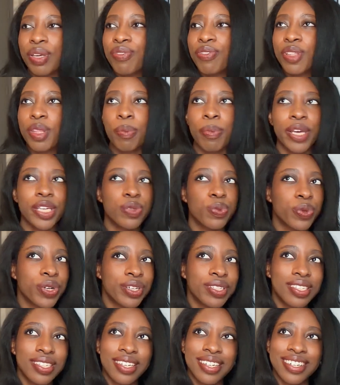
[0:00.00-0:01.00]
for the best
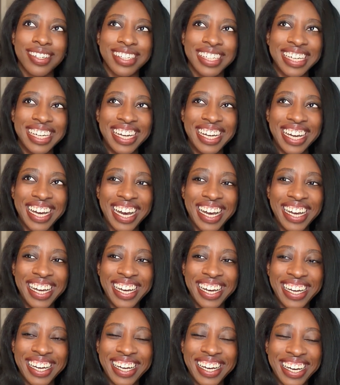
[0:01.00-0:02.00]
words here,
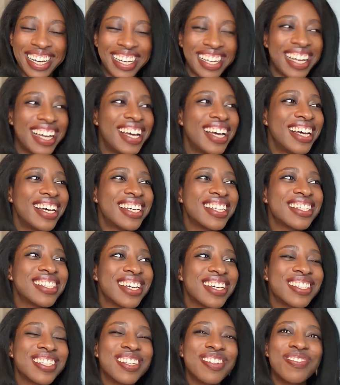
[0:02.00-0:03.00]
a
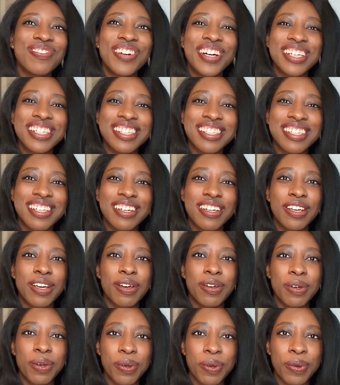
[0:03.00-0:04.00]
certain person
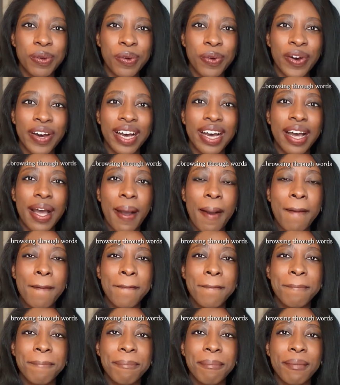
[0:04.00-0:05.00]
who
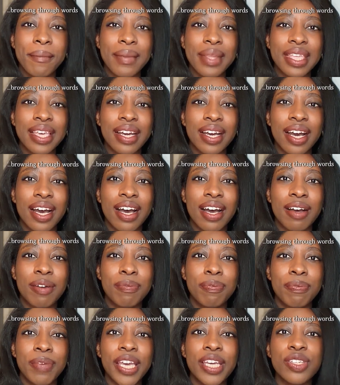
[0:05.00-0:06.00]

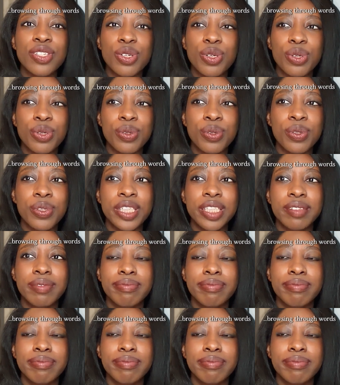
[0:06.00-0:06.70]
makes you